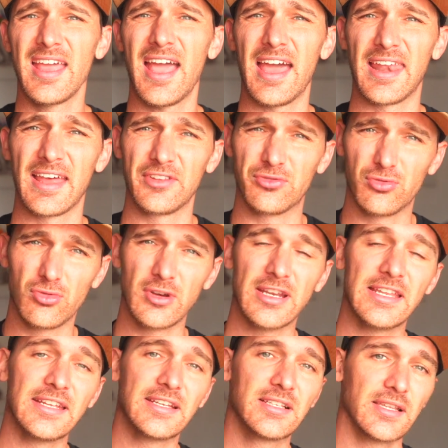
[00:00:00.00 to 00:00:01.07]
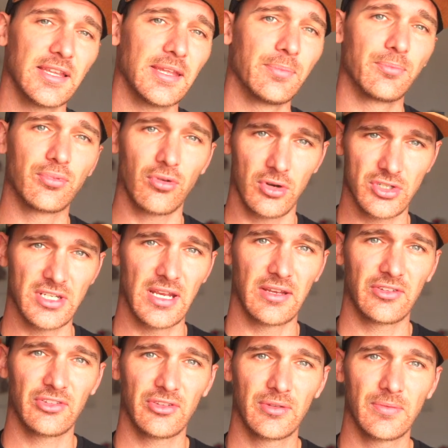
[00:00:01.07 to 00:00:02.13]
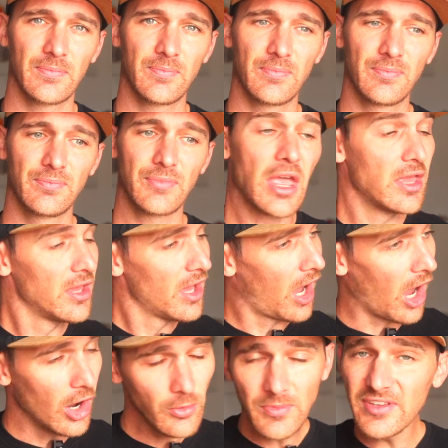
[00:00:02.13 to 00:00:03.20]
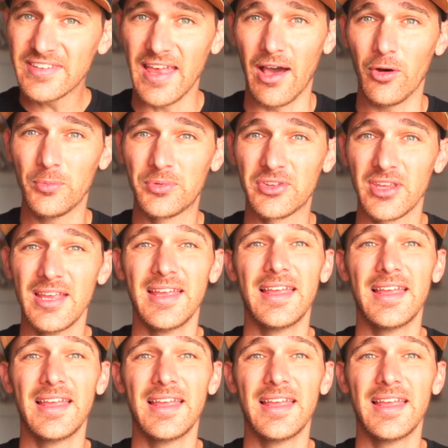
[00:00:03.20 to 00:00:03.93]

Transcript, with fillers: and has really clean projects. I hope this helps.